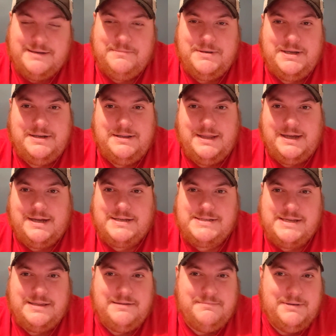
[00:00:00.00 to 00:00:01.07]
I mean, like I
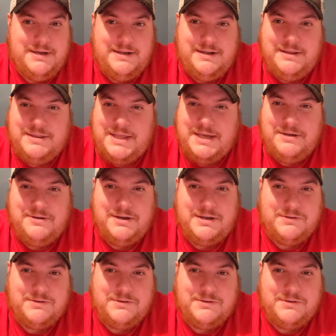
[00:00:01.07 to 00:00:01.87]
said in the beginning, thank you